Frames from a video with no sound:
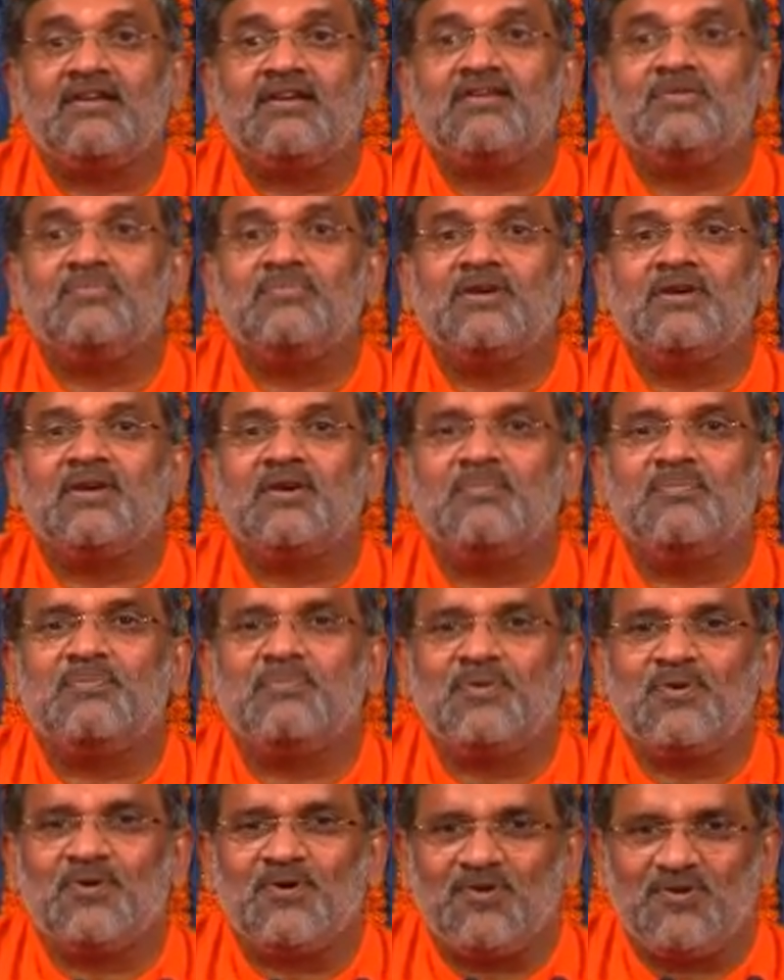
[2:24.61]
has become
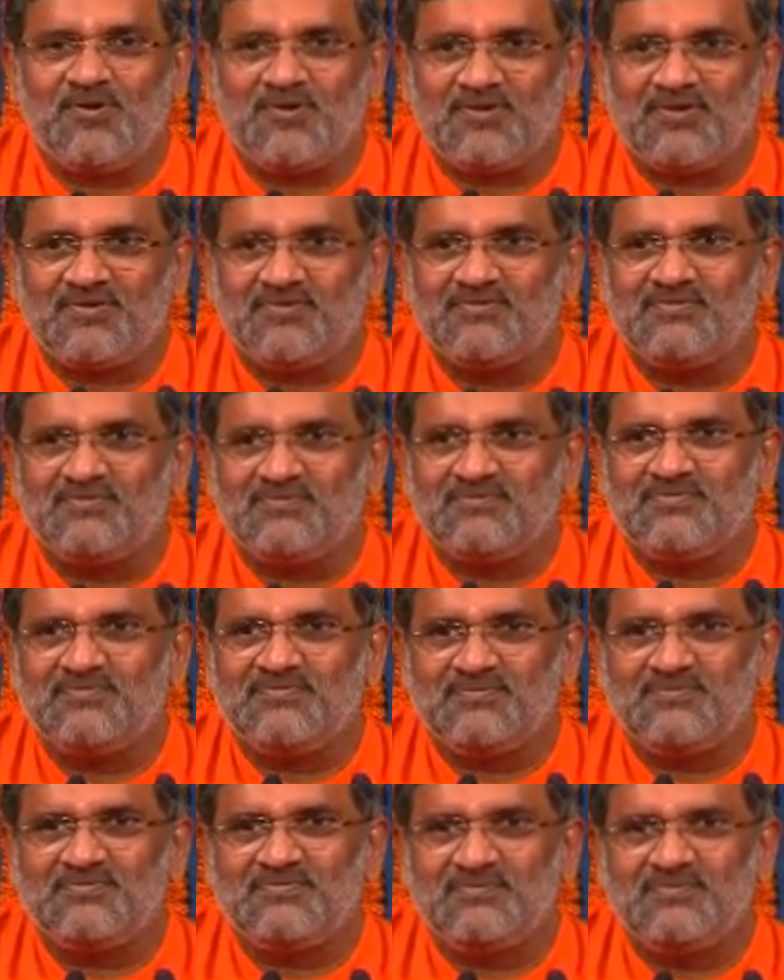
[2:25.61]
pure.
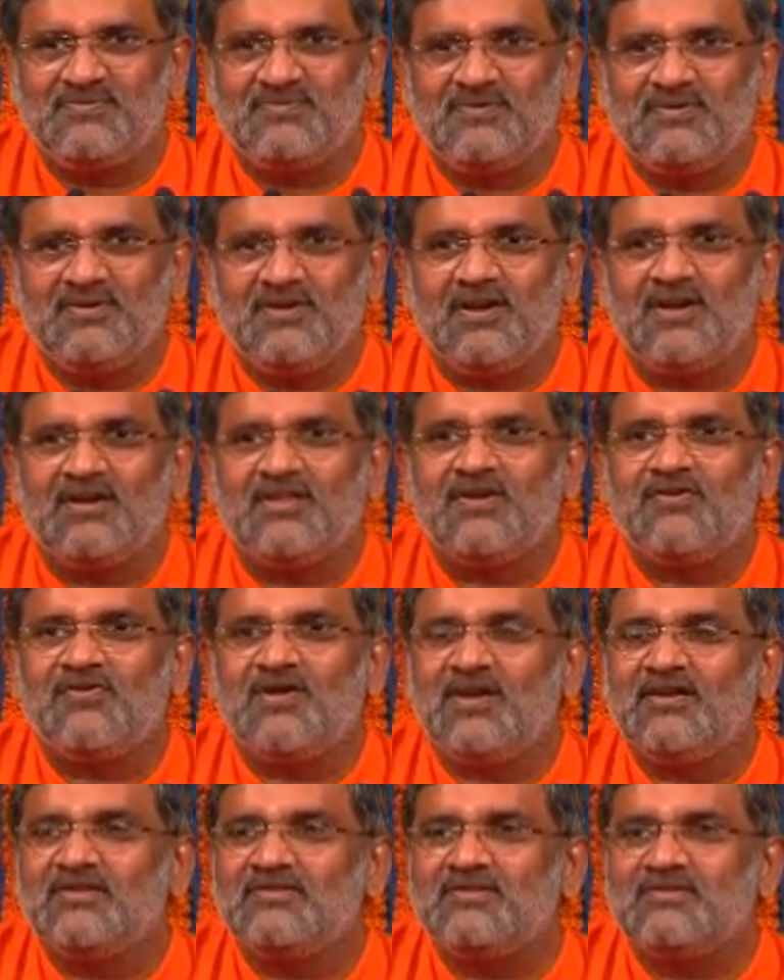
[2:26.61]

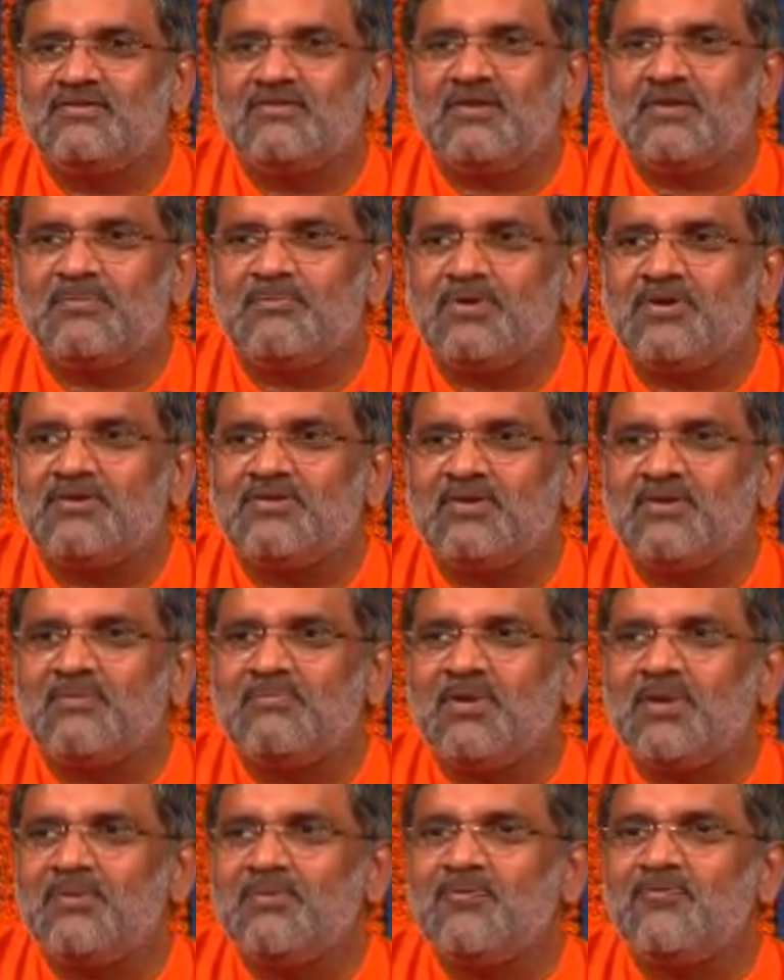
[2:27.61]
Otherwise, a person
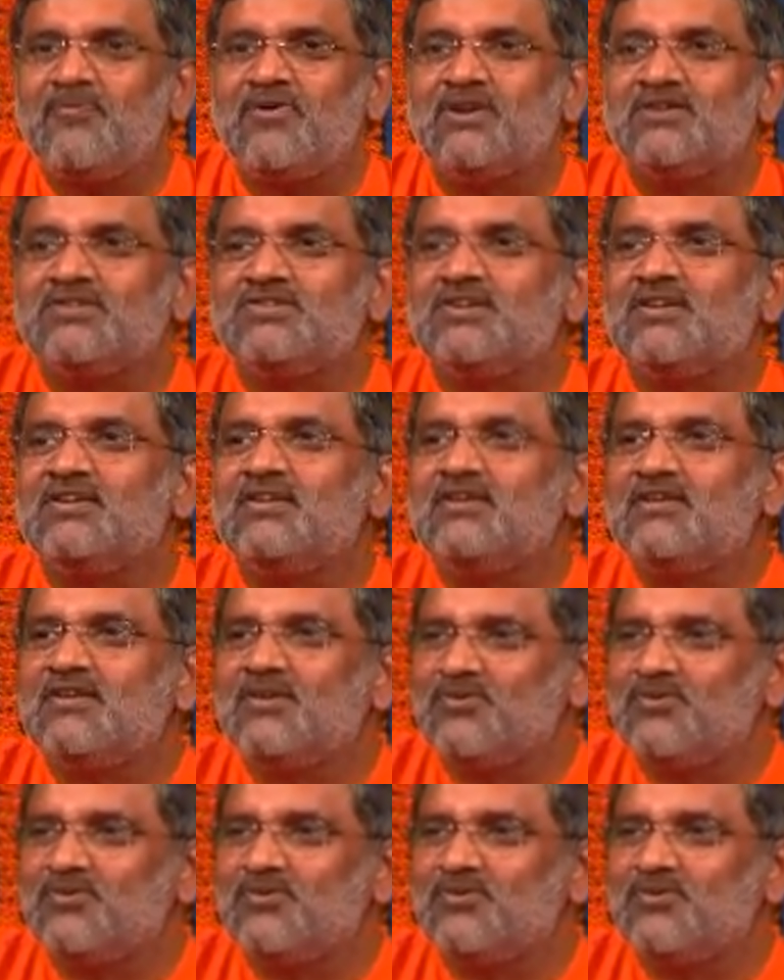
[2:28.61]
may be functionally